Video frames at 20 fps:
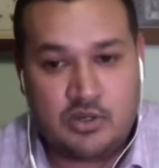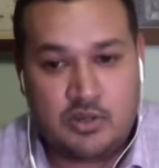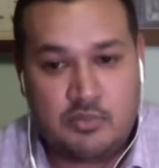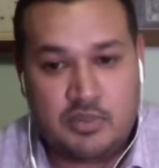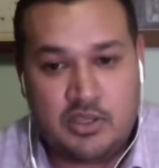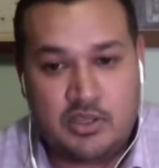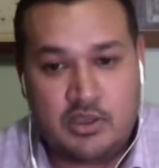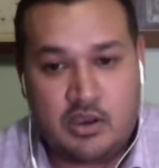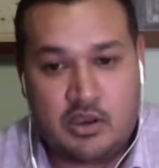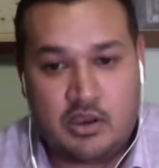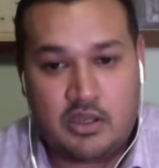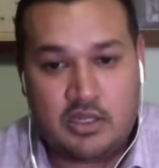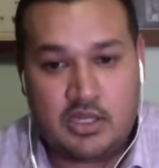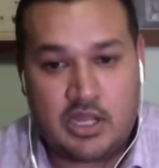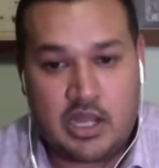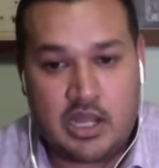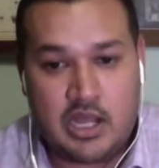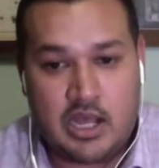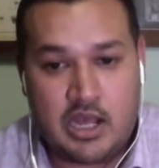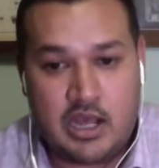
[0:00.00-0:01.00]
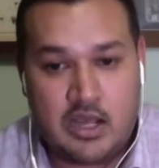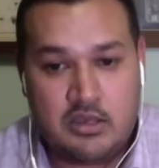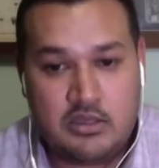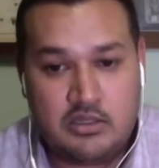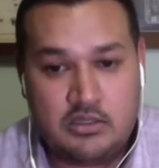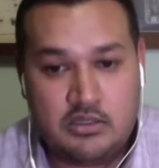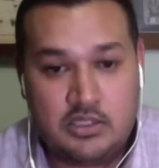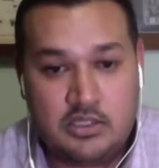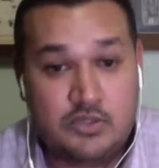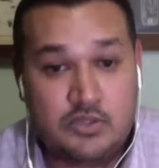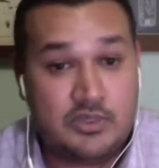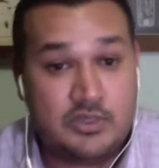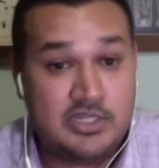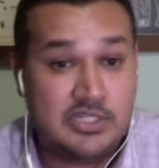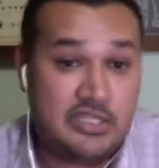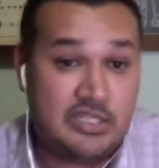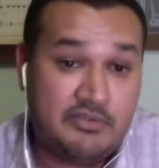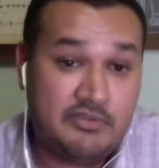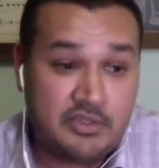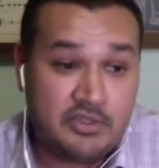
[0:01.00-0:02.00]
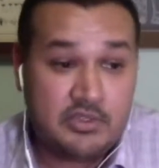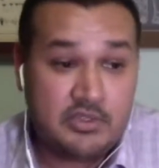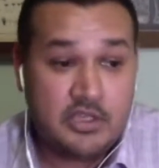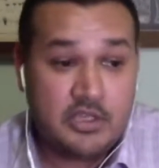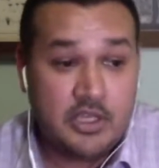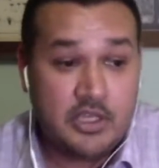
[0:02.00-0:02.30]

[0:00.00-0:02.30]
to be on the 27th.